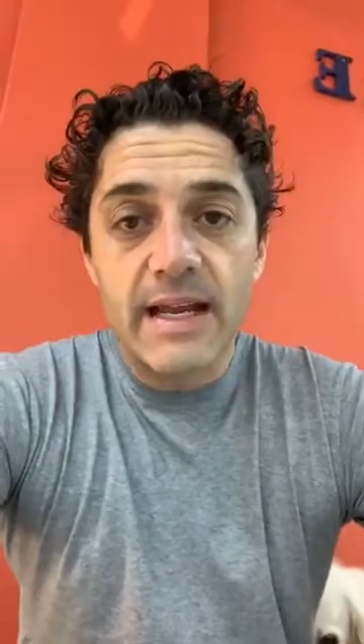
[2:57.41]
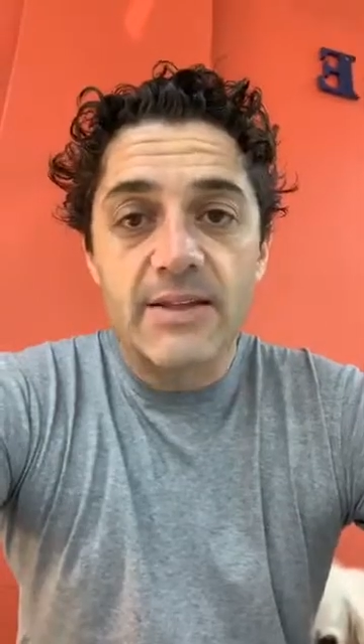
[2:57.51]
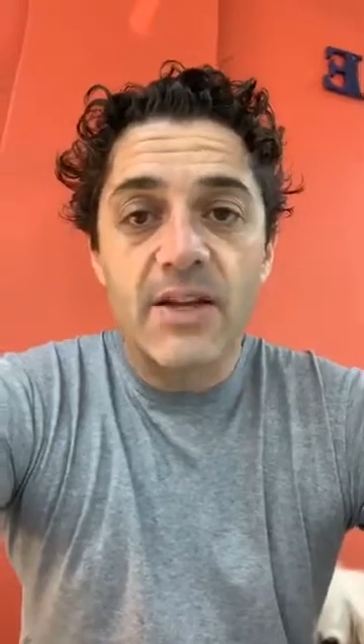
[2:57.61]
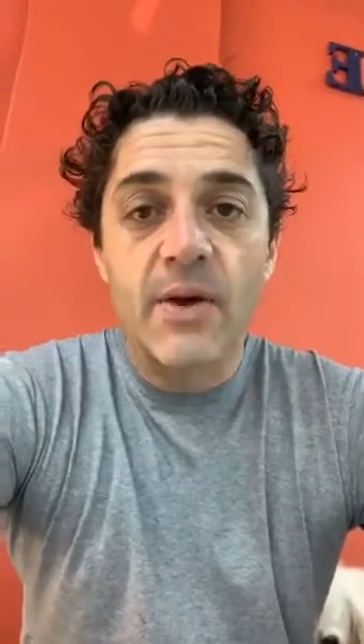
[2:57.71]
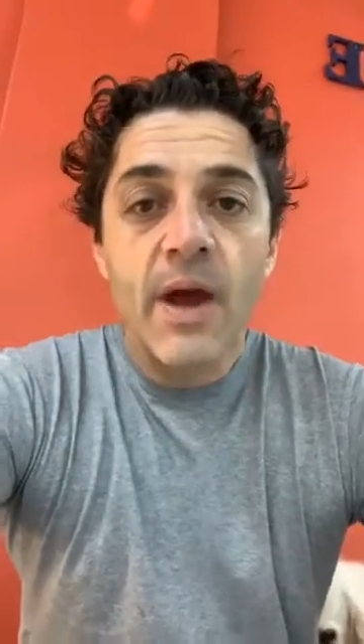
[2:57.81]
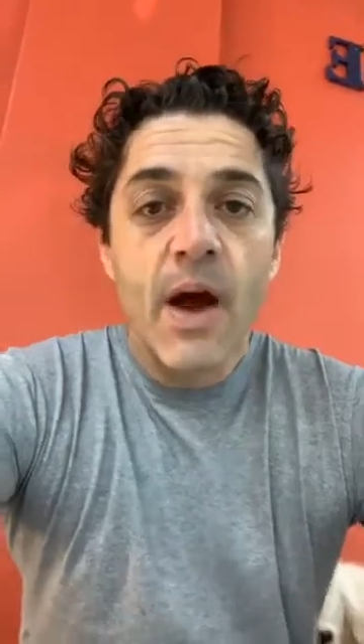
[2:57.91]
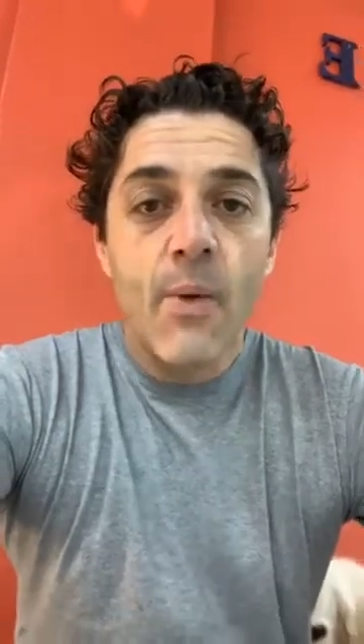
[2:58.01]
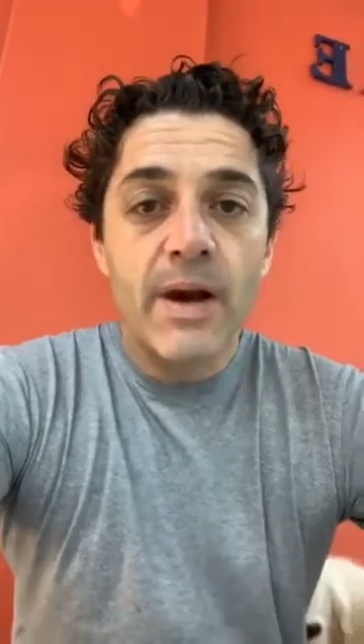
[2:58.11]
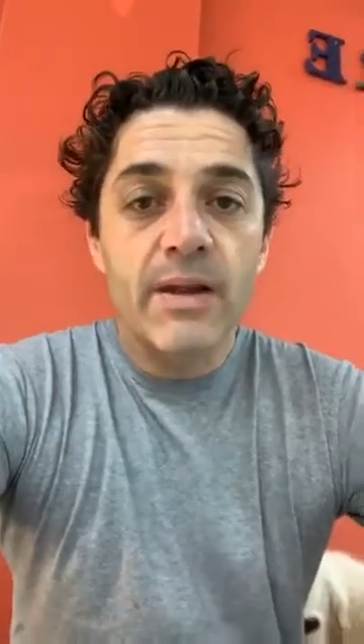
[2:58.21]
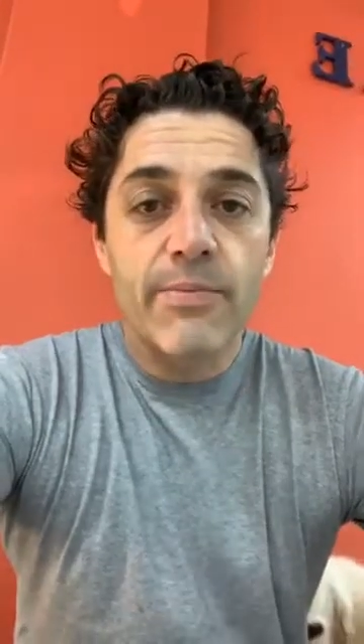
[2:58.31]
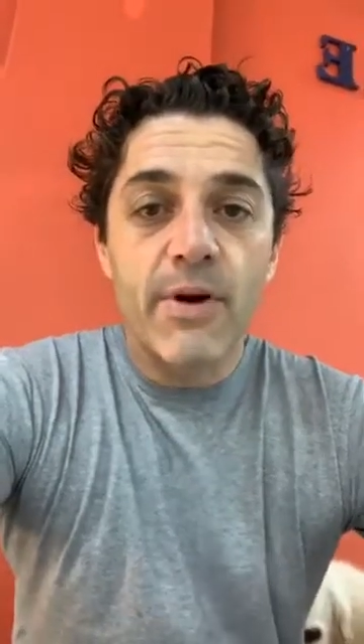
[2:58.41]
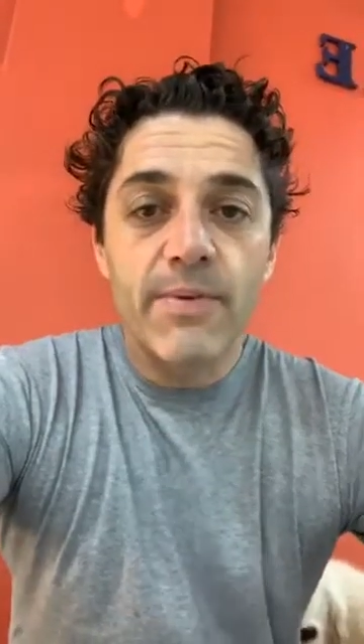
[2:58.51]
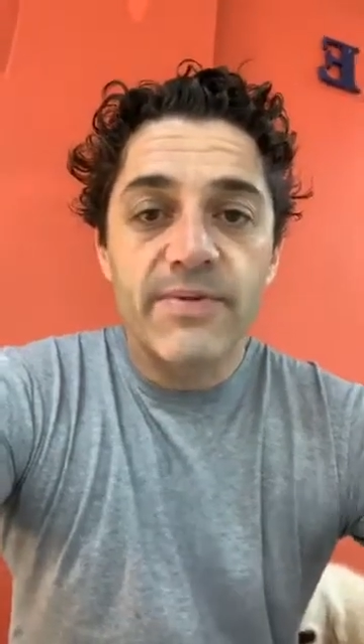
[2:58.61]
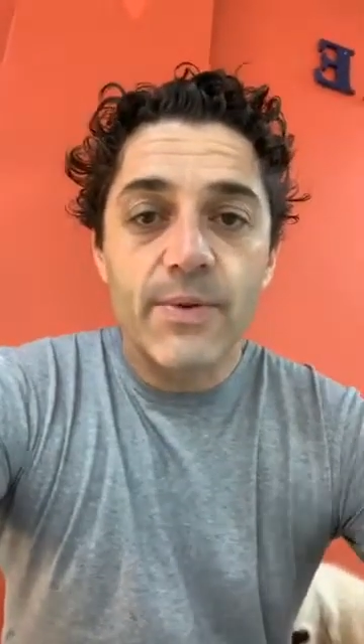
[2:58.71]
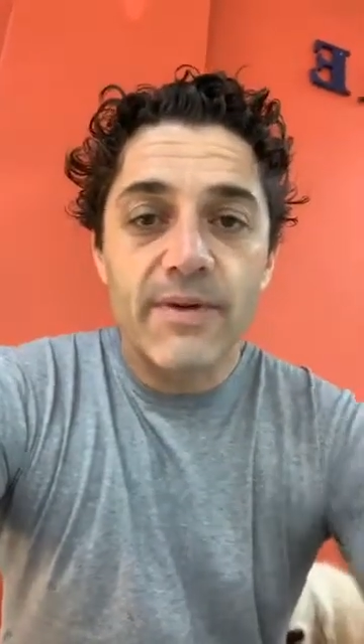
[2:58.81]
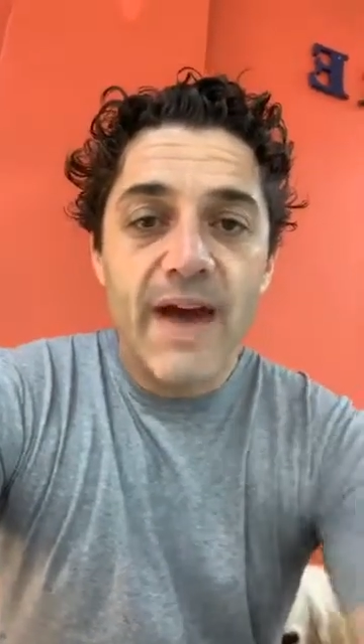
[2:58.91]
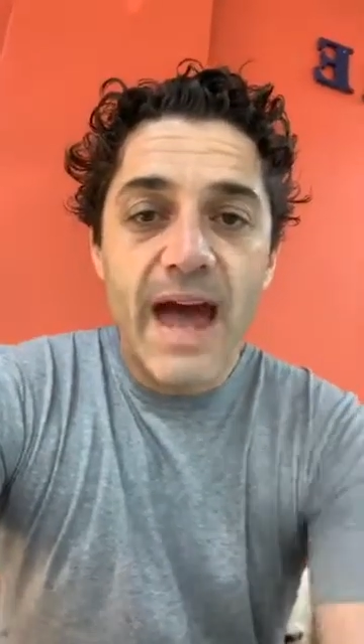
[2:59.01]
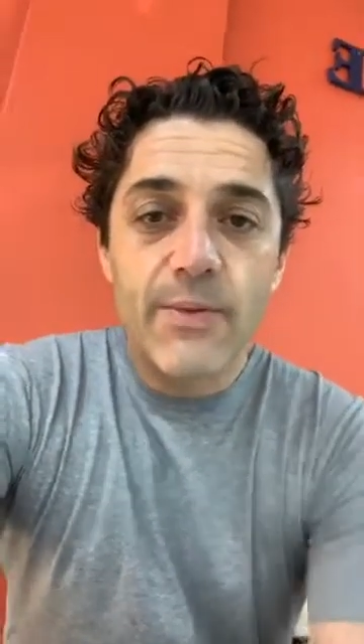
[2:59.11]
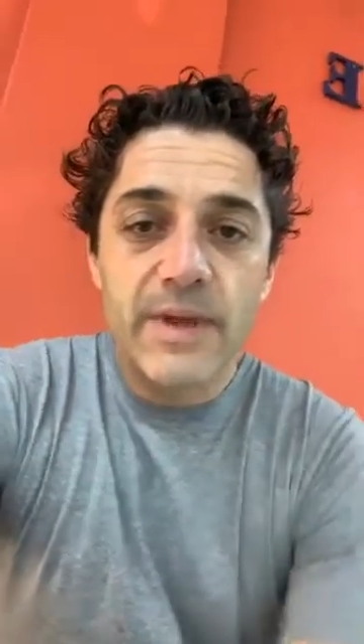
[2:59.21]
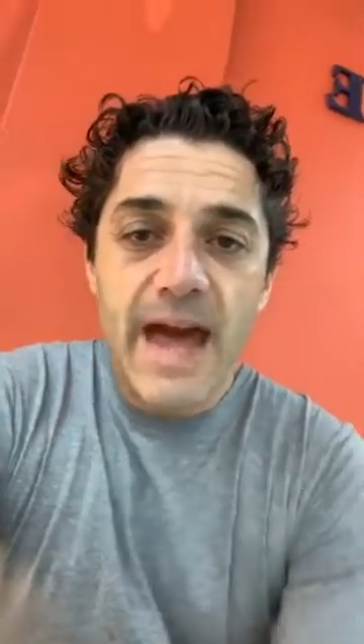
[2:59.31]
And so one of the problems that we've
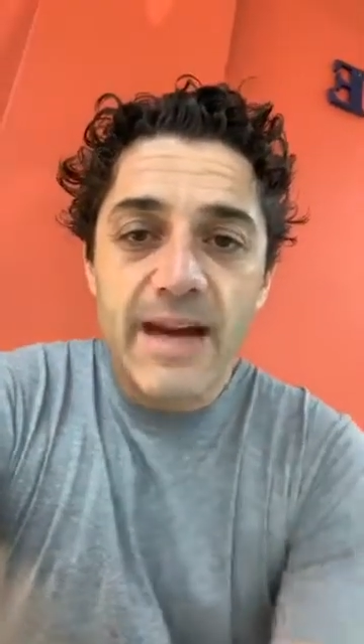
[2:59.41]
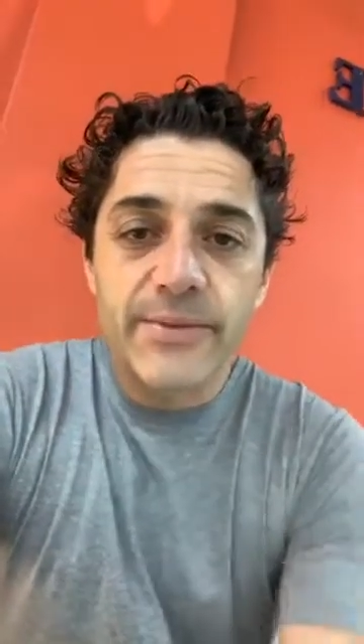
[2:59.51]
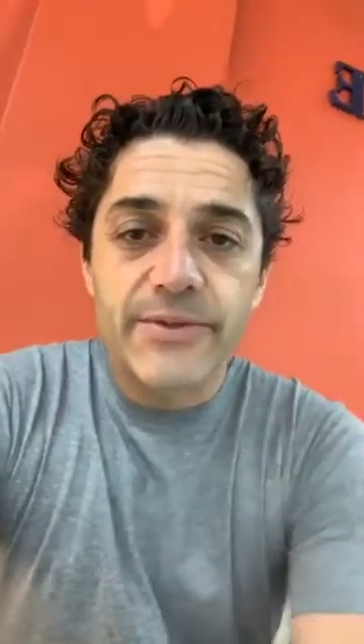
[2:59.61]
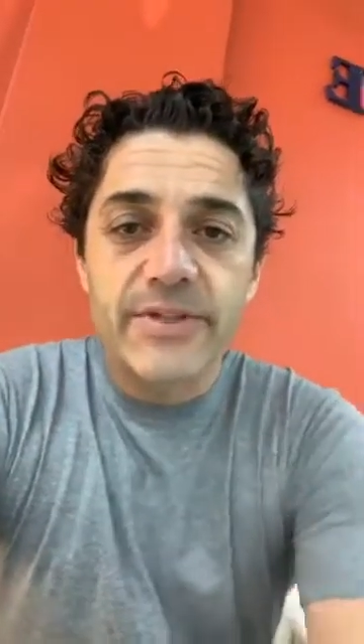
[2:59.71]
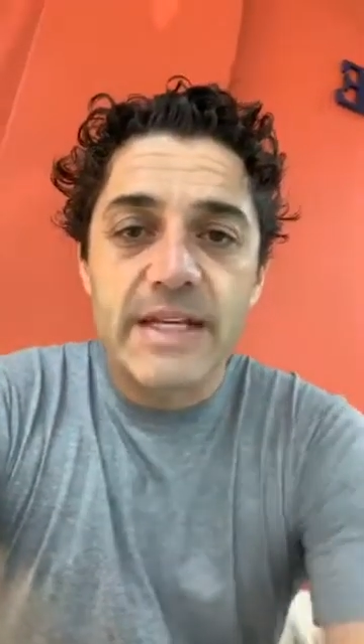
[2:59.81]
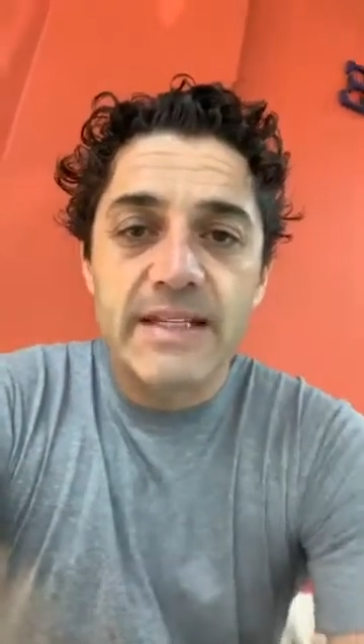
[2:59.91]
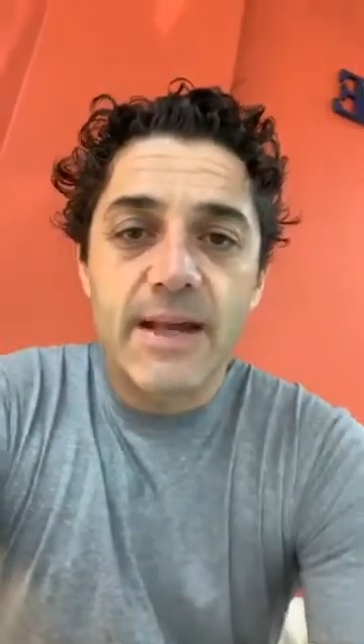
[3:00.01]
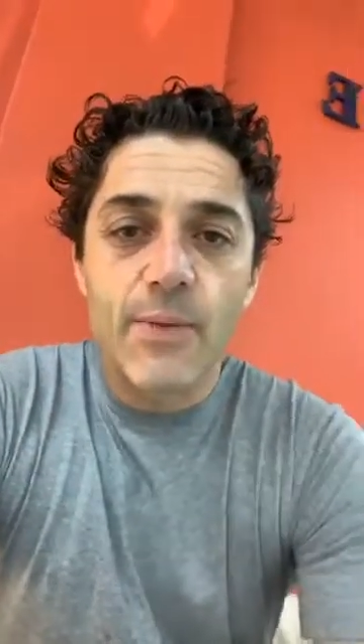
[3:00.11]
had with animals is